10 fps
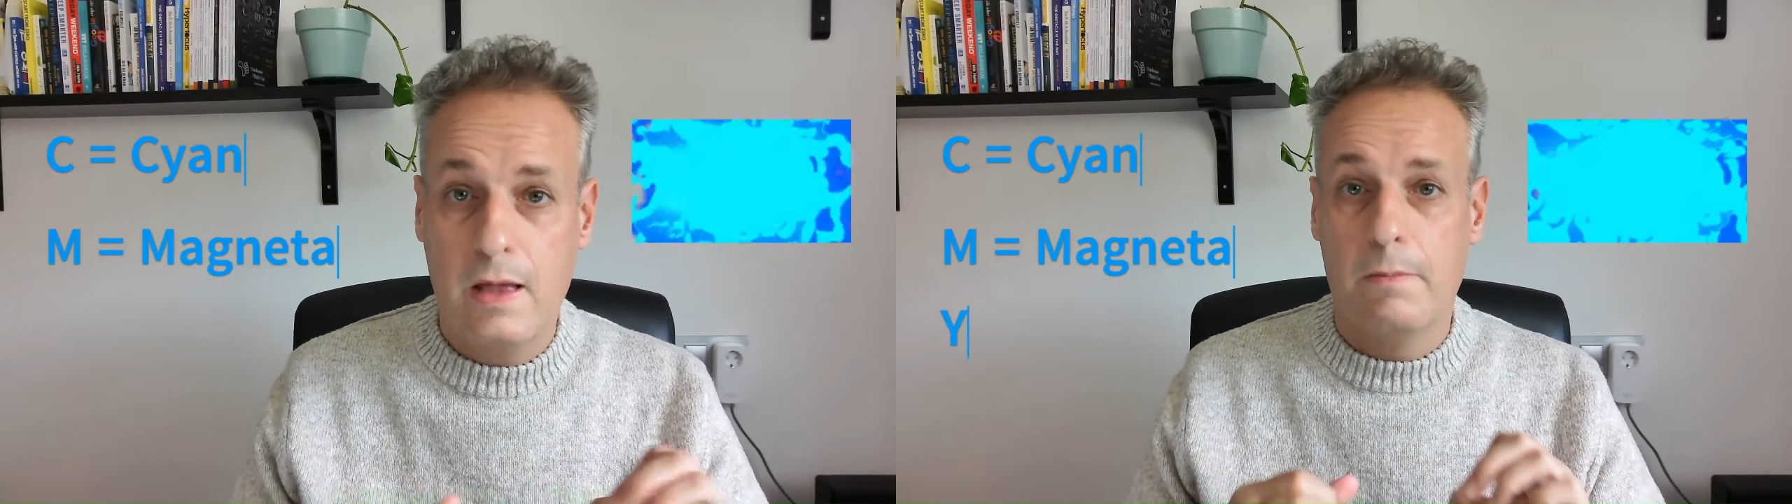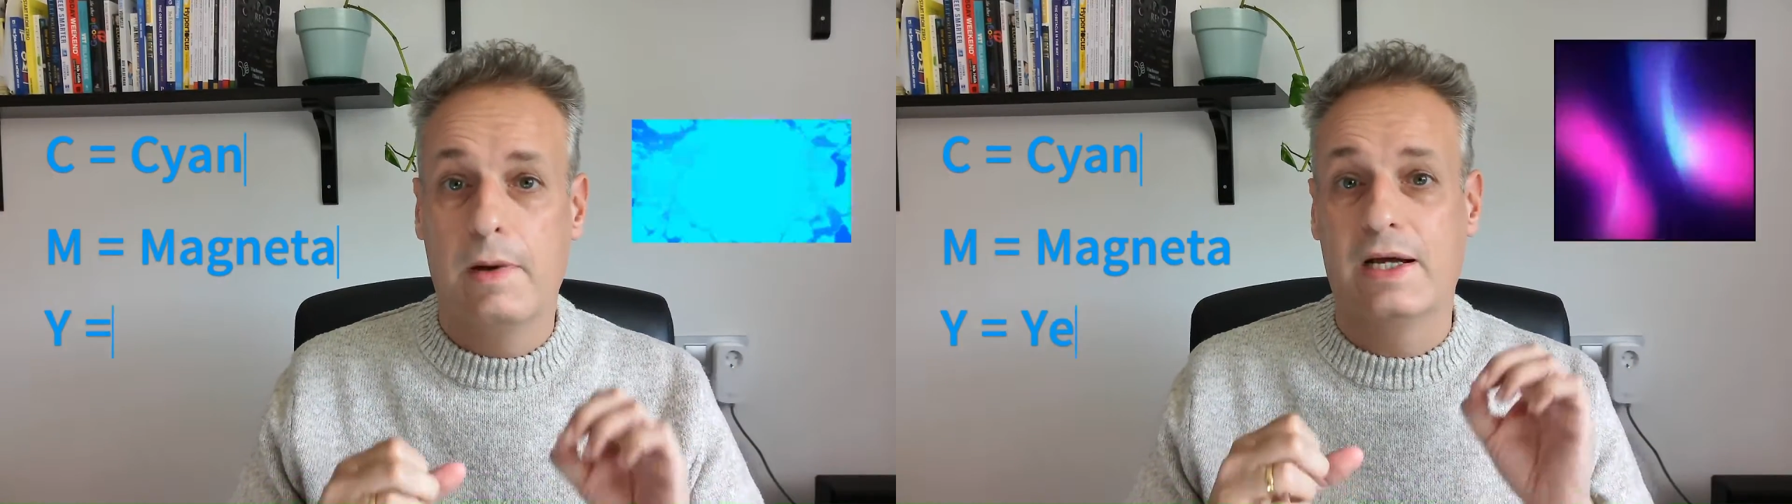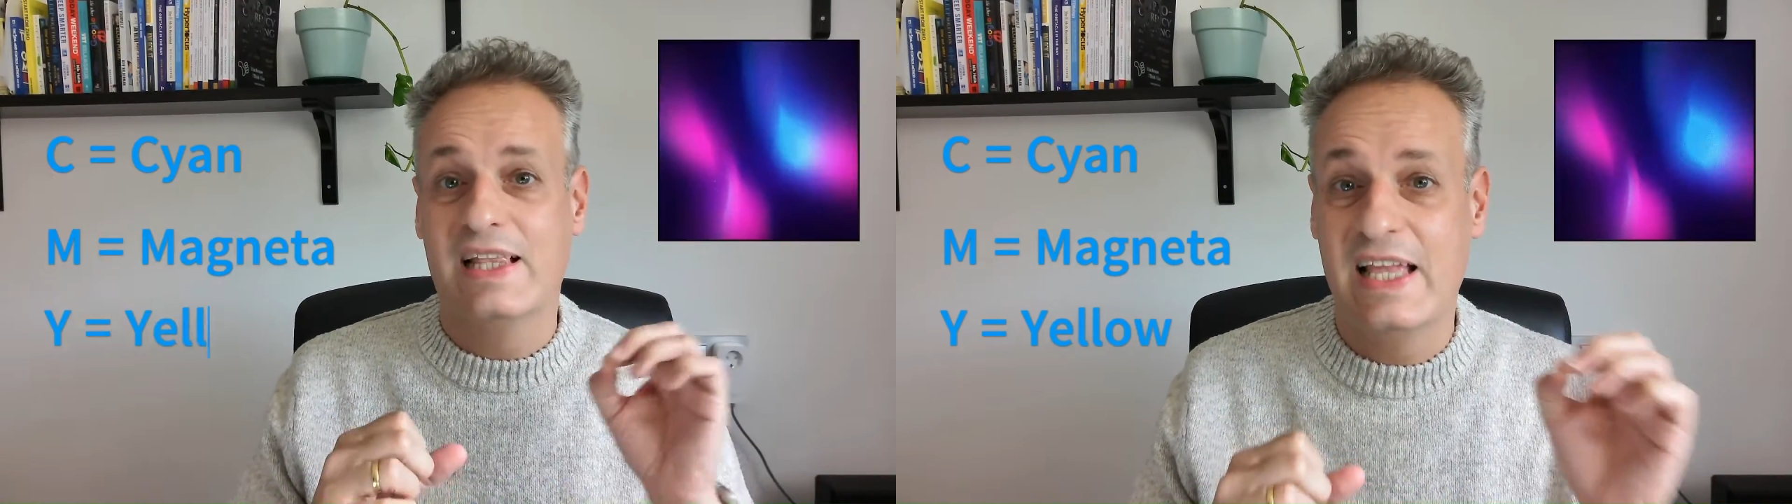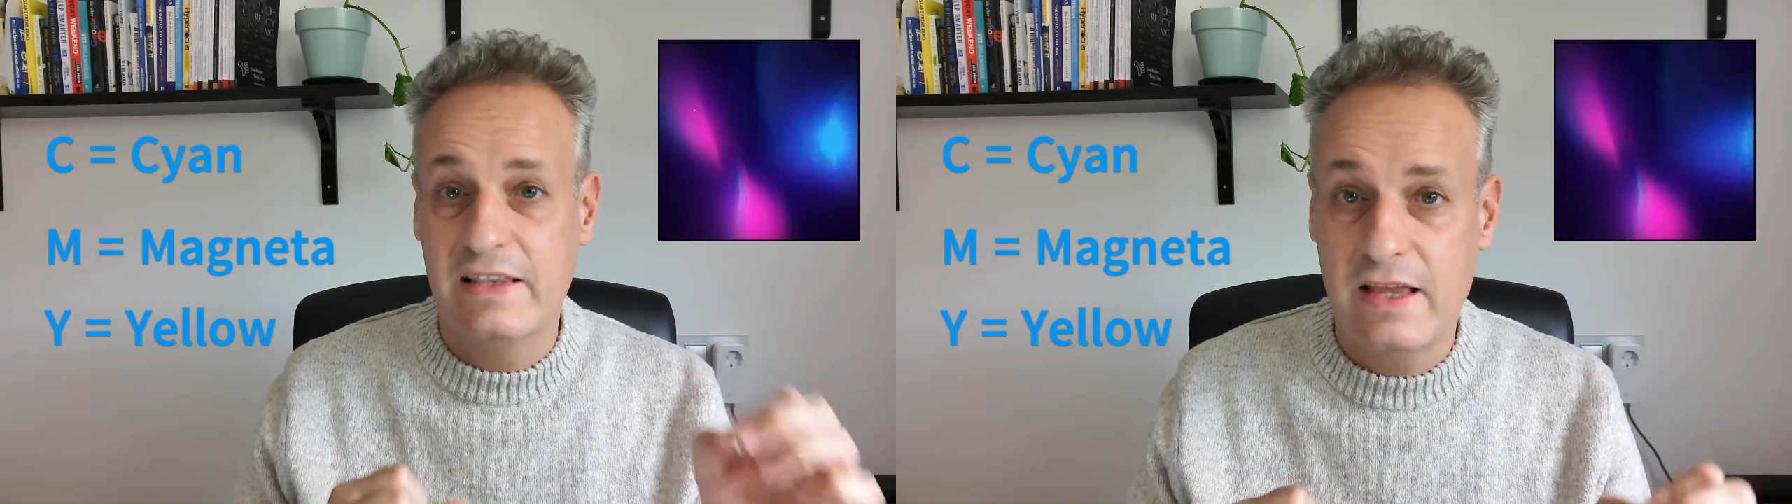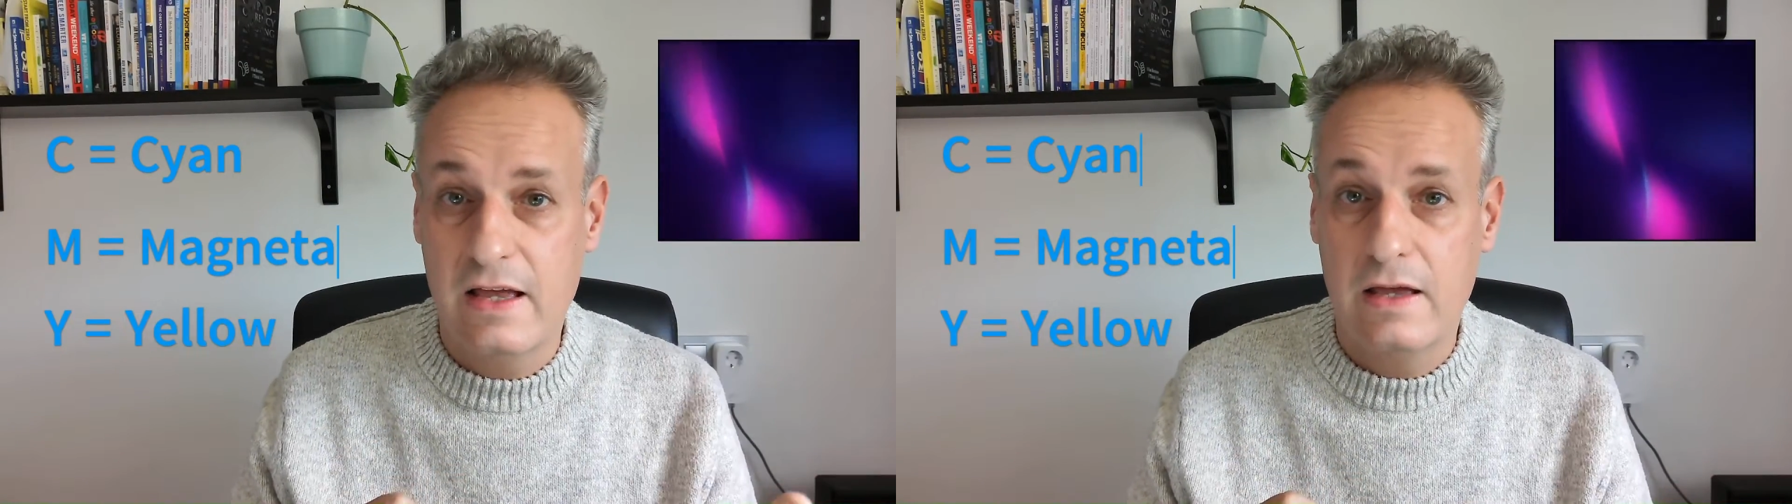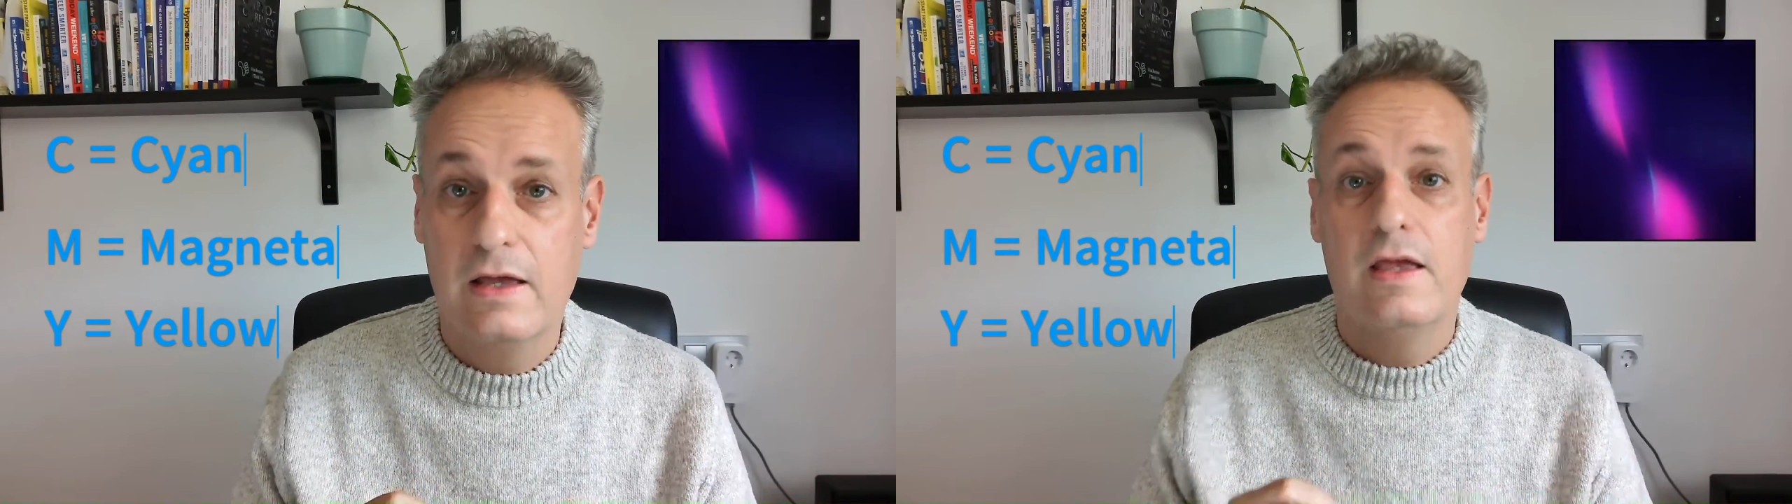magenta,